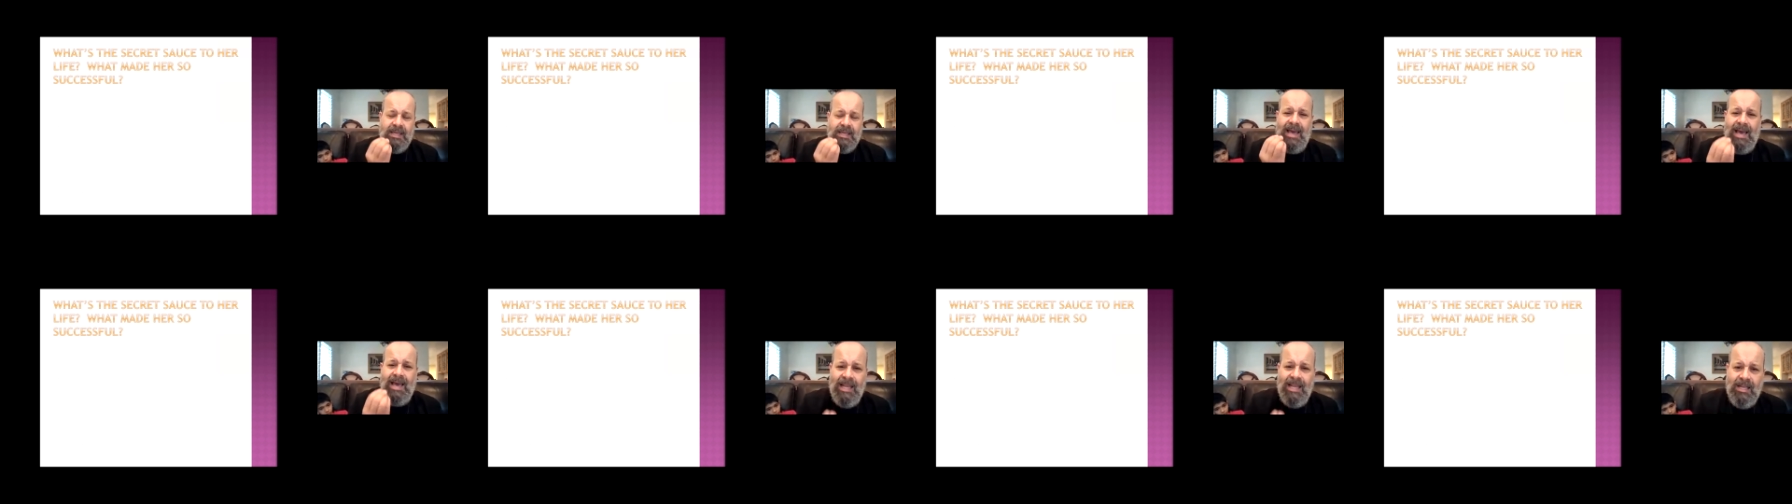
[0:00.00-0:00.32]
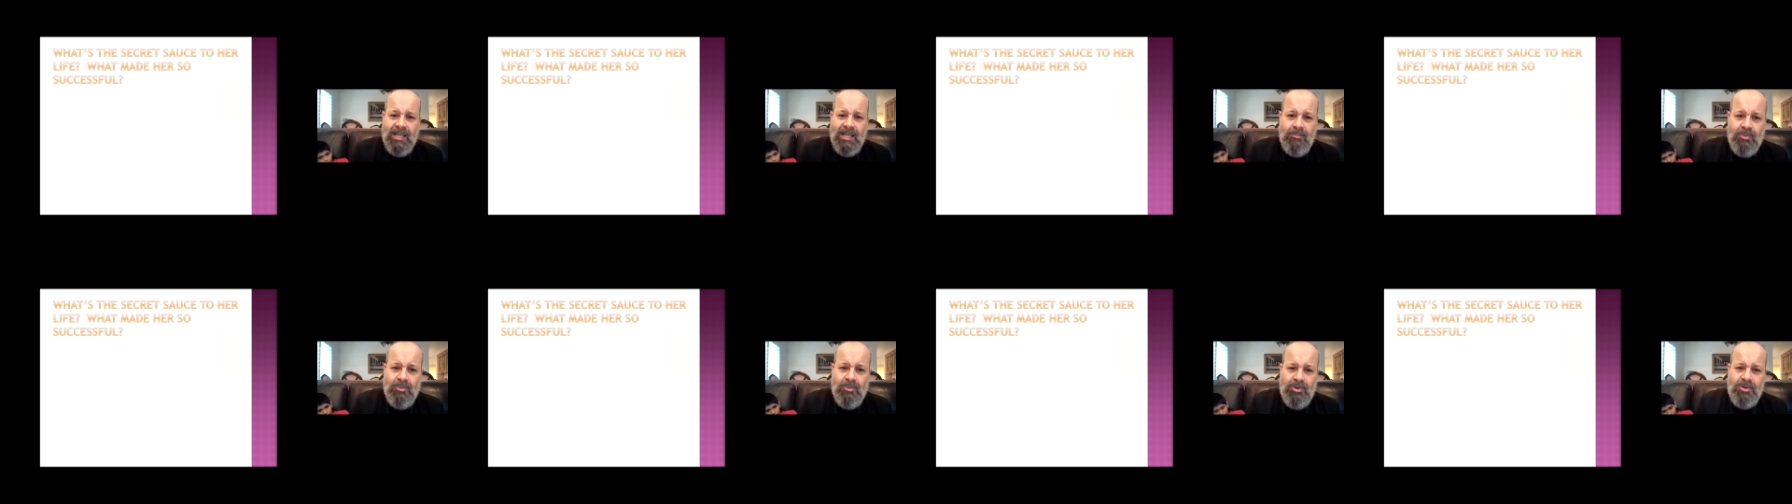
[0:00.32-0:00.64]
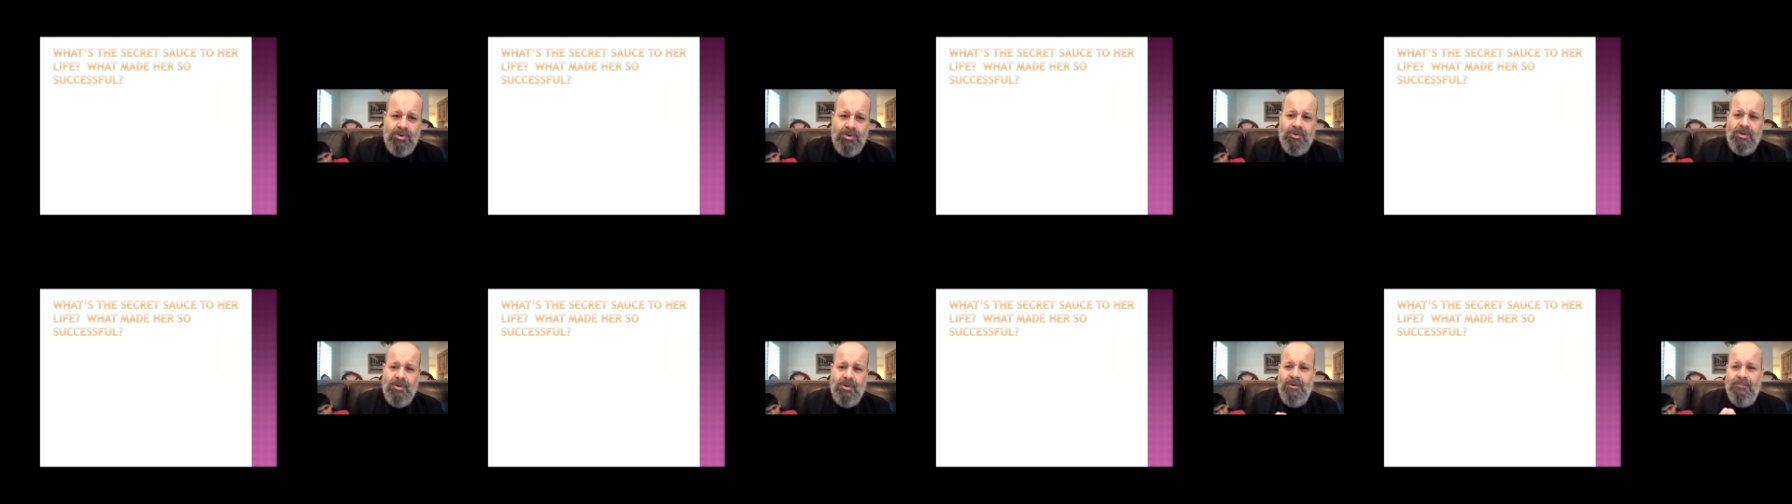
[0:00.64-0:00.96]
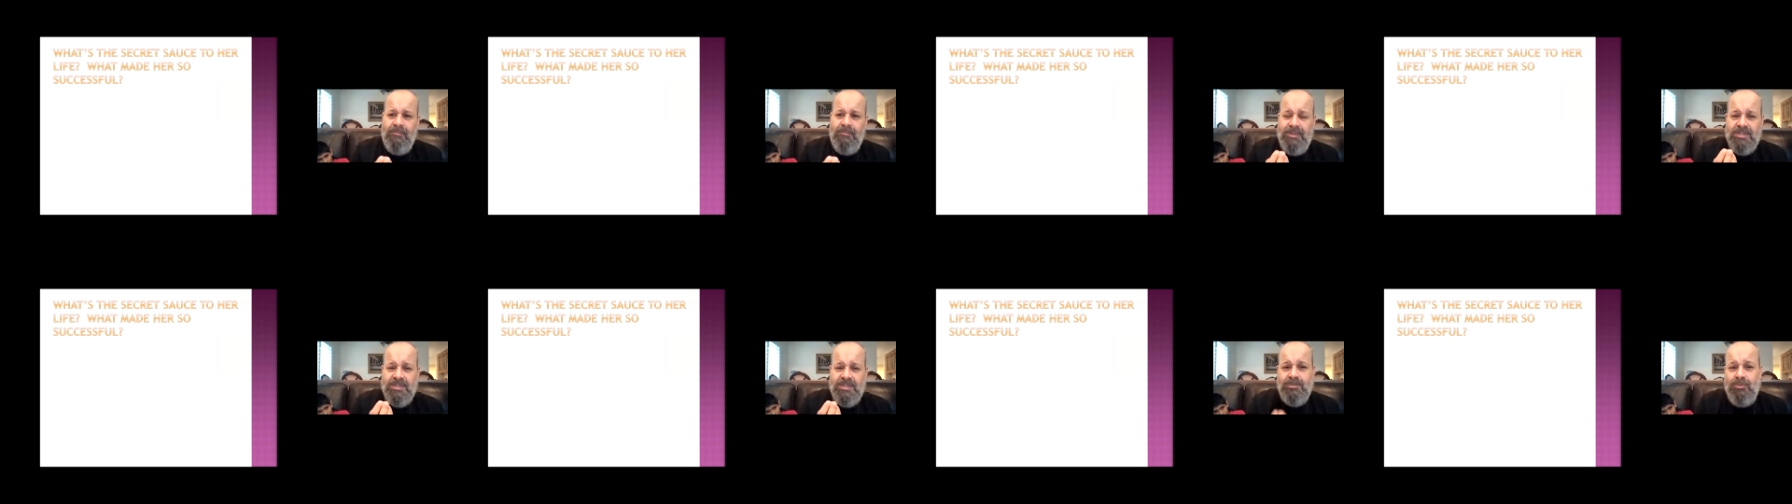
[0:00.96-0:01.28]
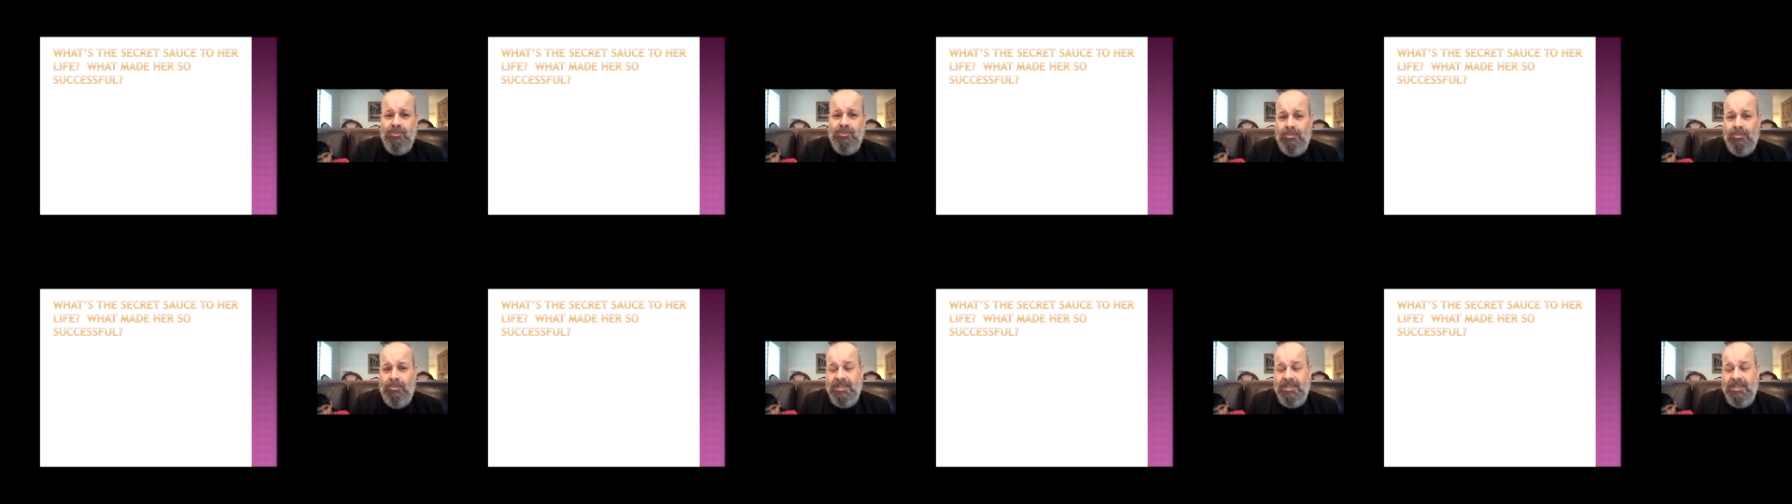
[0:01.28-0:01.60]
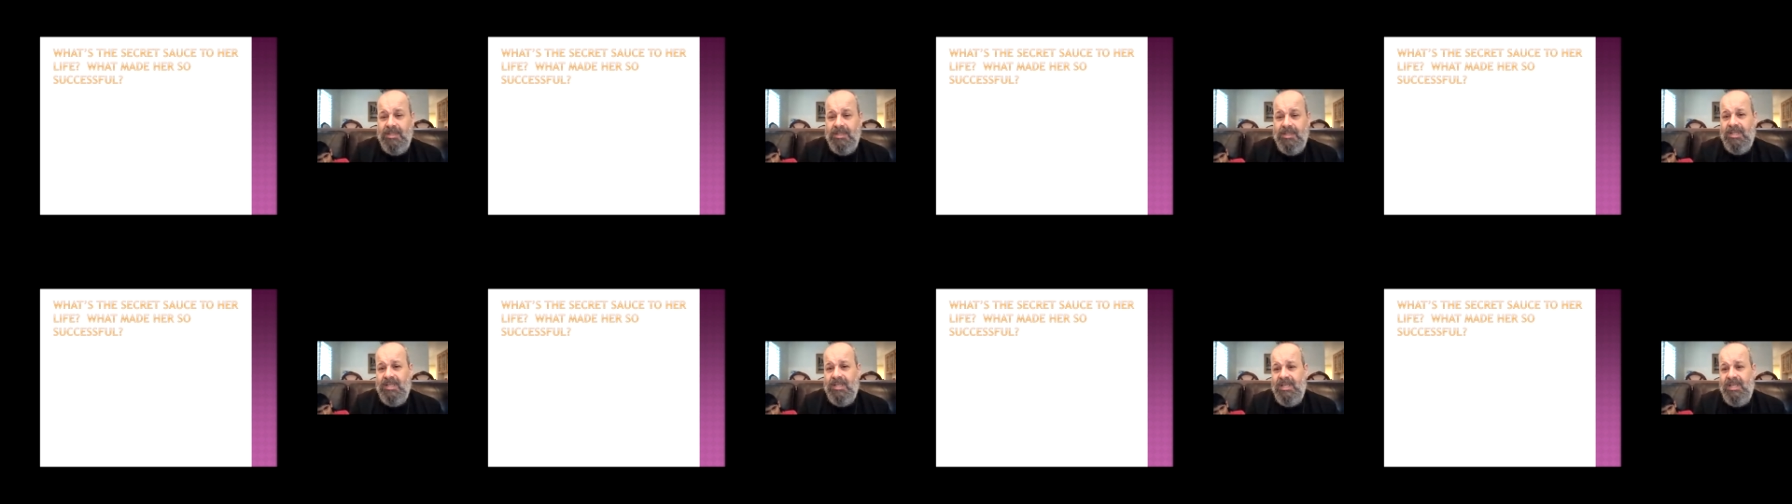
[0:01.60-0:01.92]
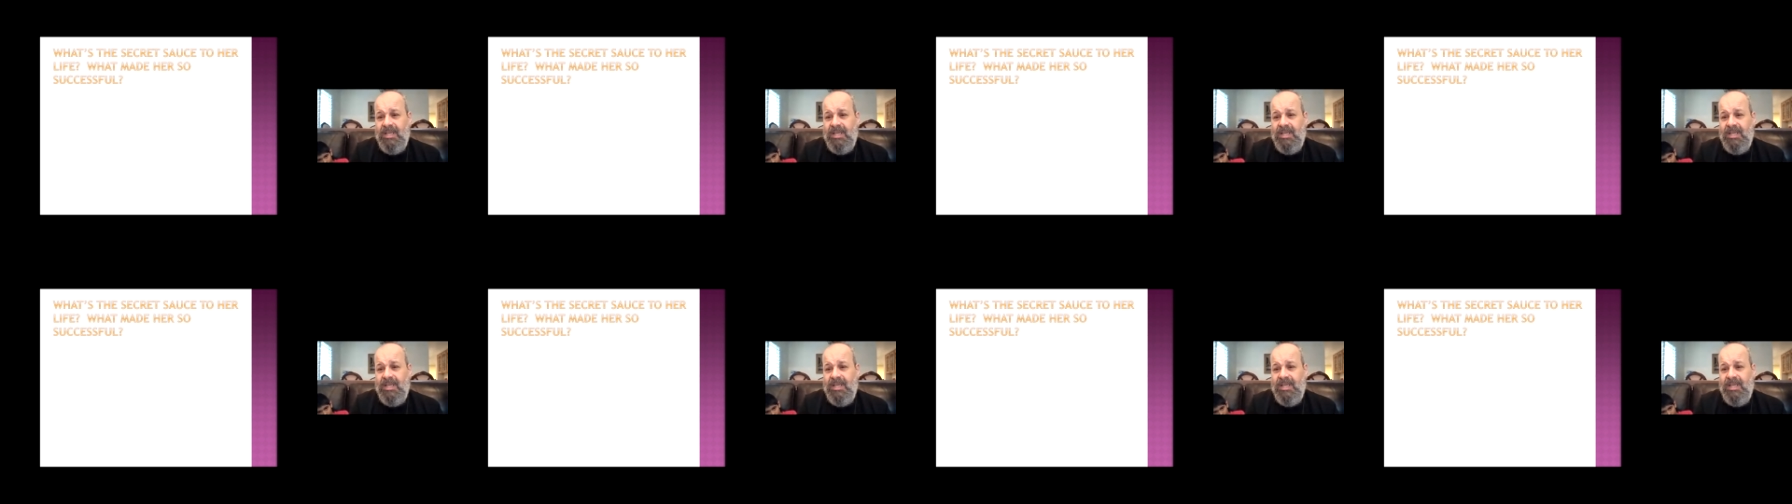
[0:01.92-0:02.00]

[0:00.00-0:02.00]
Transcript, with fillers: caliber of this woman